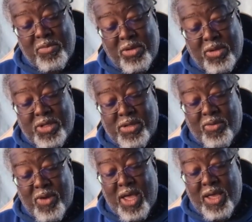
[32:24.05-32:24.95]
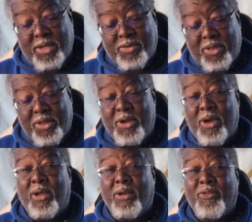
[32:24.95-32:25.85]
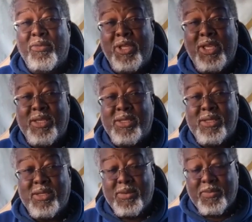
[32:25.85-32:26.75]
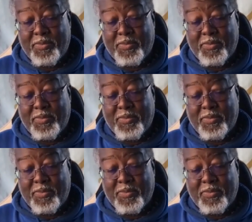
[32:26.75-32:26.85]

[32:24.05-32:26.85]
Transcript: beauty shall rise with the dawn from the east.